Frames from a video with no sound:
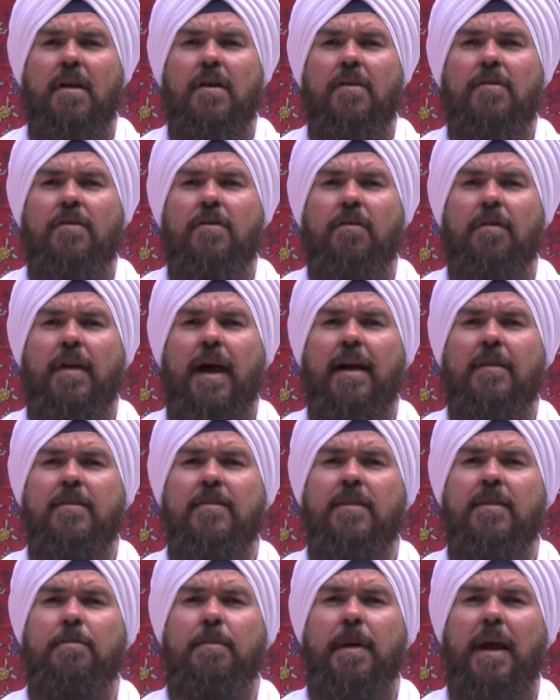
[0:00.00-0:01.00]
So
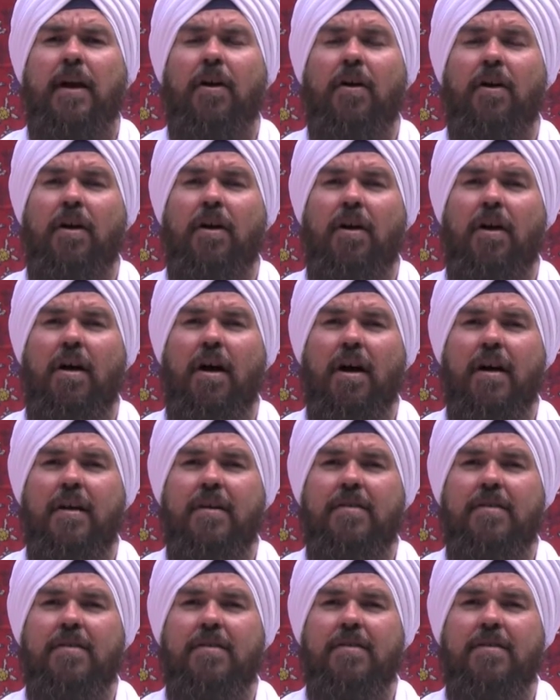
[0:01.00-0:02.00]
that's the
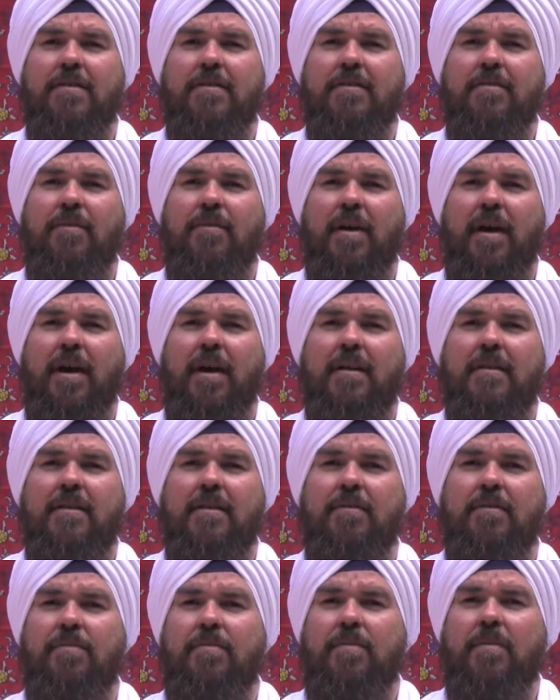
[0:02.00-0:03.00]
paradox, right?
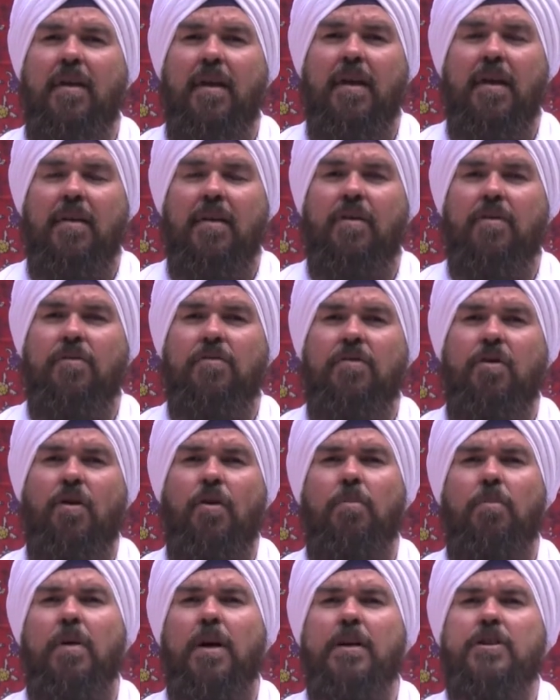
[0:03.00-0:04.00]
There's
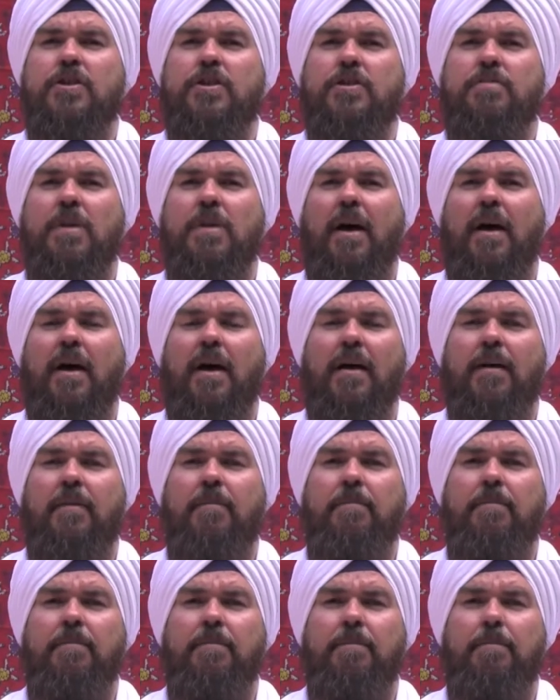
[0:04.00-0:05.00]
so much
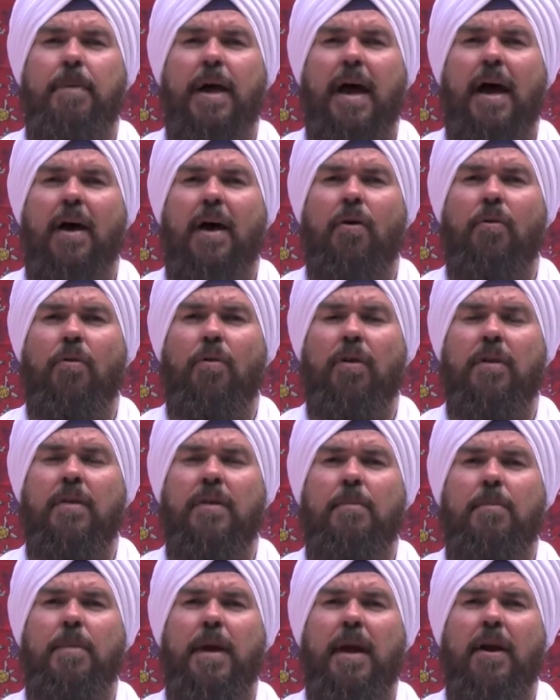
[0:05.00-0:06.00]
power
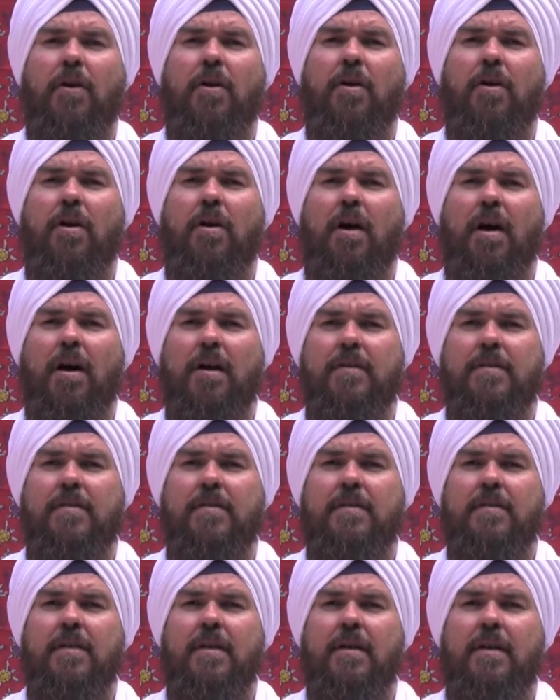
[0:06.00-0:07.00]
in the
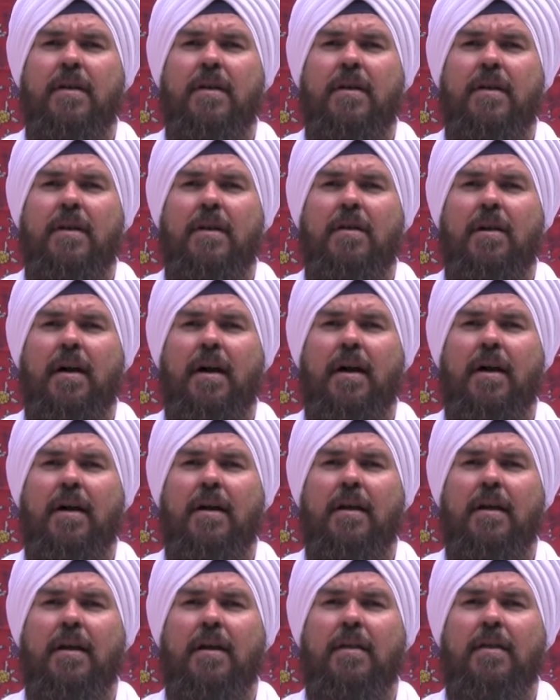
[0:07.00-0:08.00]
paradox
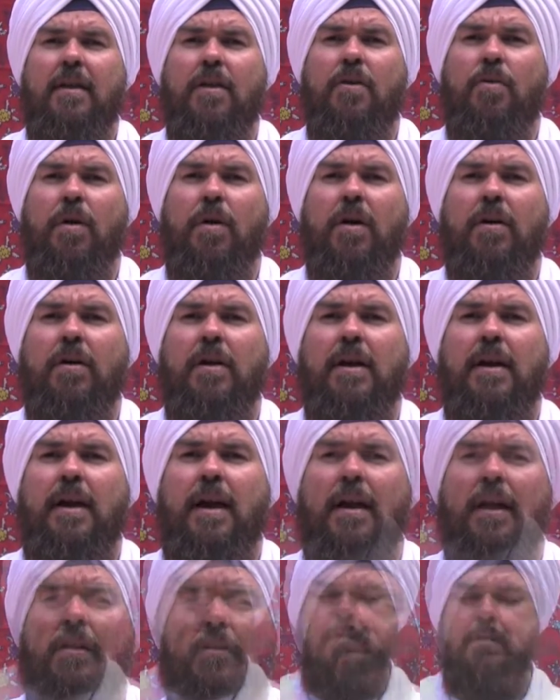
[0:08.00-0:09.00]
in the Aquarian
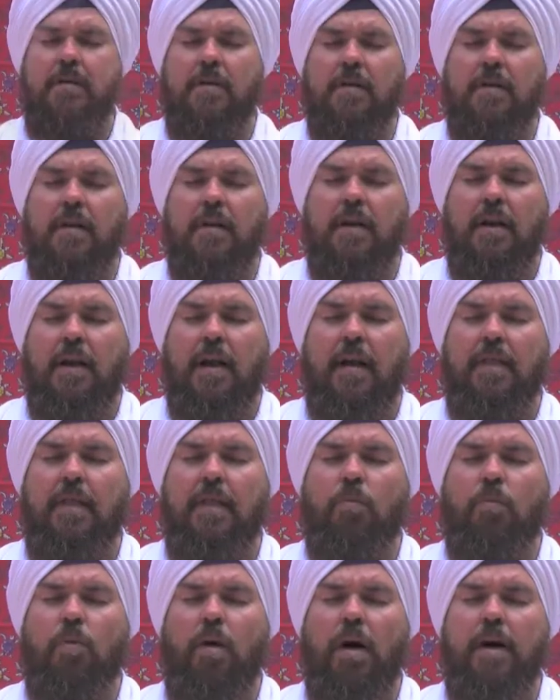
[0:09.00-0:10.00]
age.
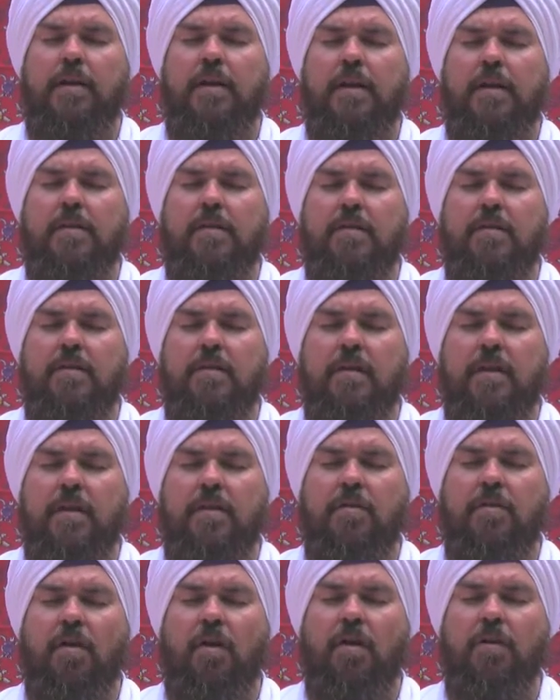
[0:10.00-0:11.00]
And the oneness
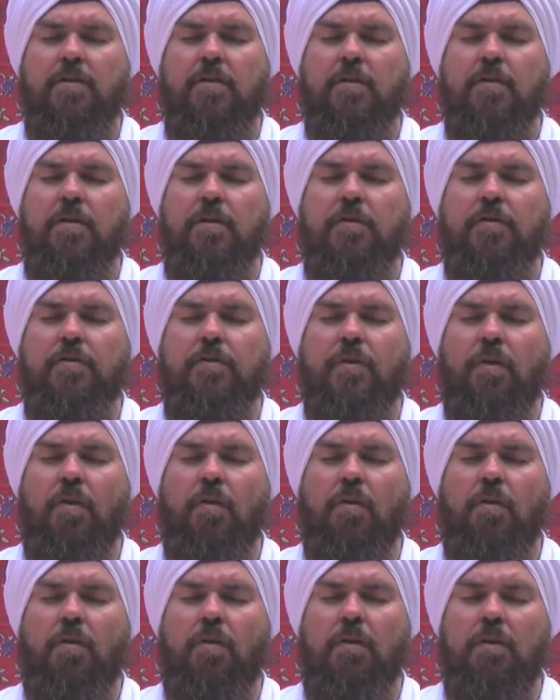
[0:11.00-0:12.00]
is also your
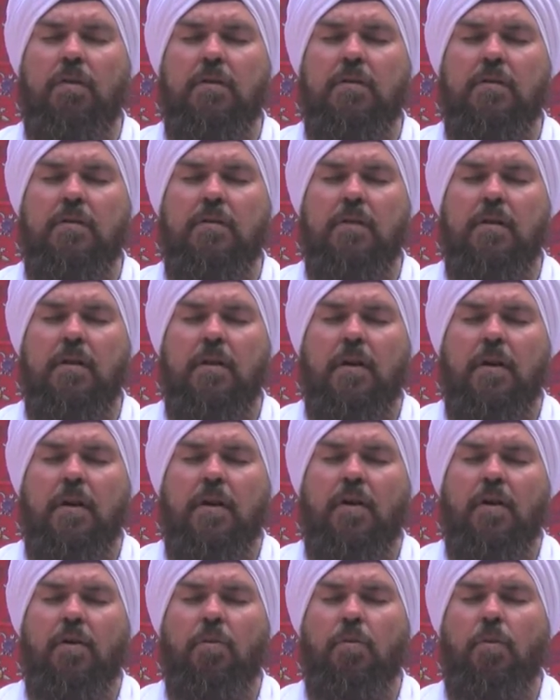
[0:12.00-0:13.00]
soul.
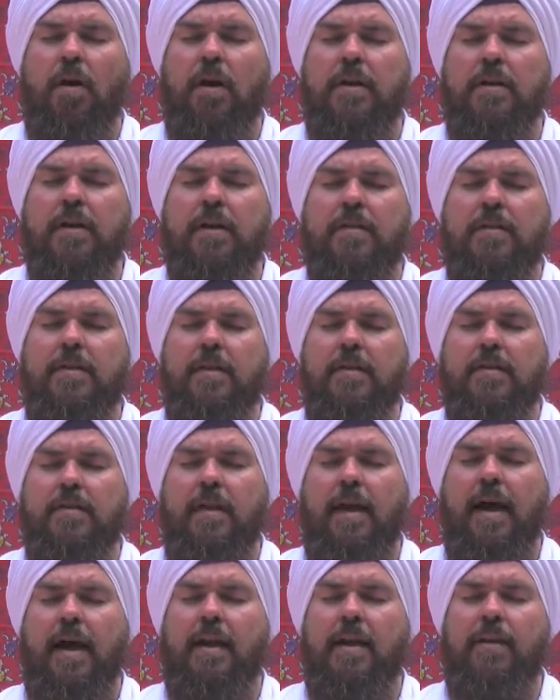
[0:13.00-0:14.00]
Your oneness is
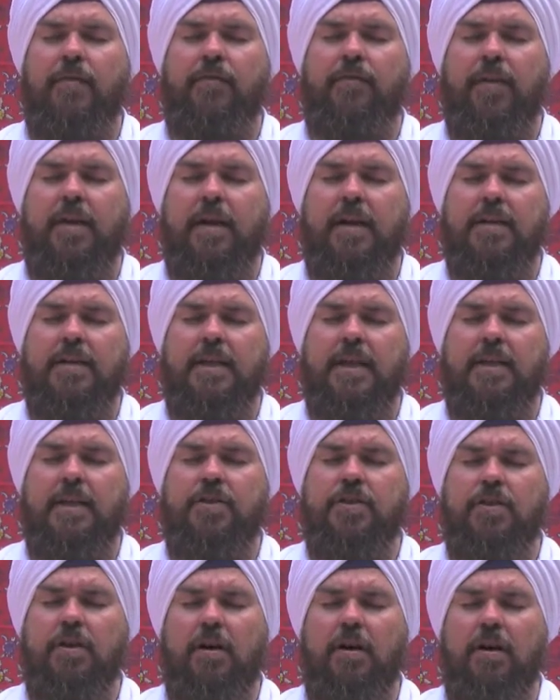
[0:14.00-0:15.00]
that infinite
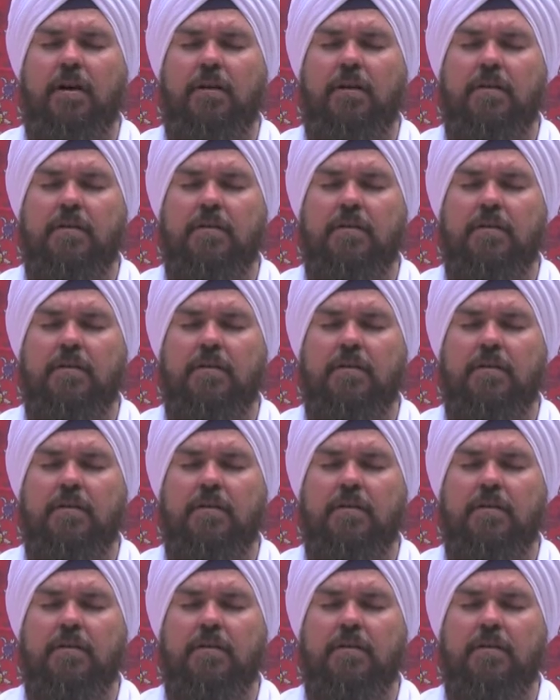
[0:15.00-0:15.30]
teacher,